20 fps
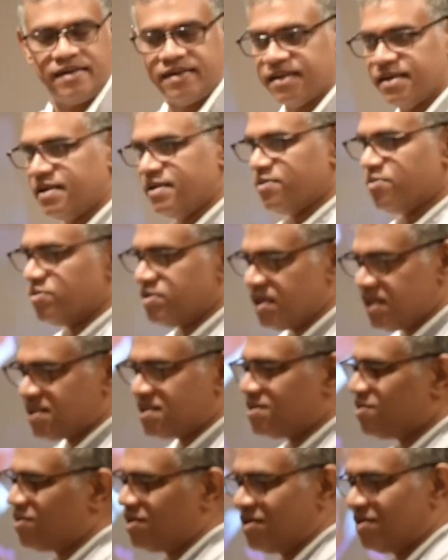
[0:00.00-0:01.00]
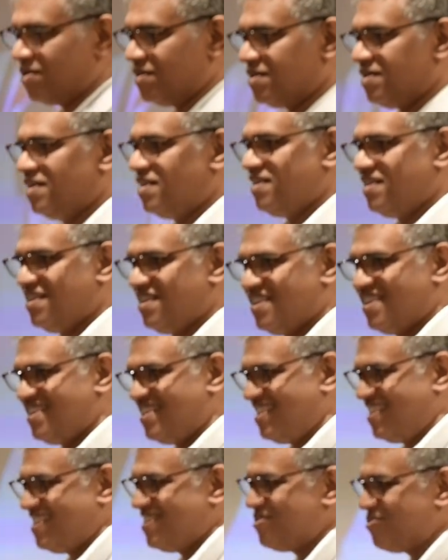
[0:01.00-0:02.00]
They didn't do this. No, no, no.
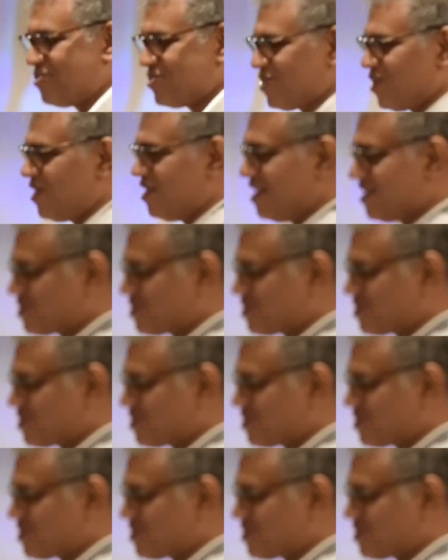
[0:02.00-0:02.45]
Those are all